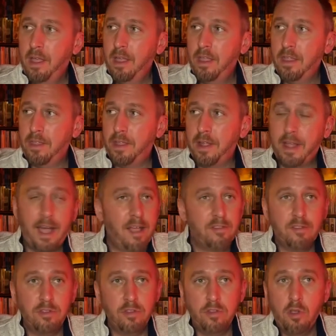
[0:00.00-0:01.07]
that has
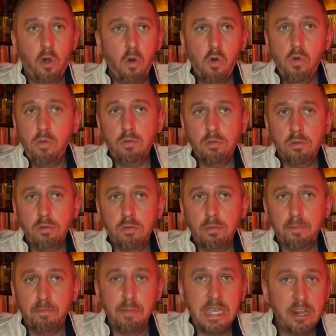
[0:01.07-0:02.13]
no
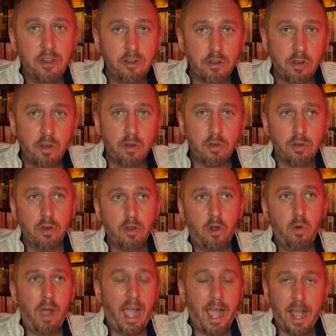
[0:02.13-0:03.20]
meteor, no
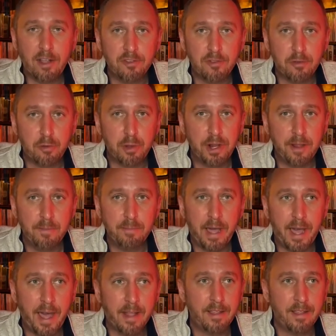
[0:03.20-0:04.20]
asteroid impact.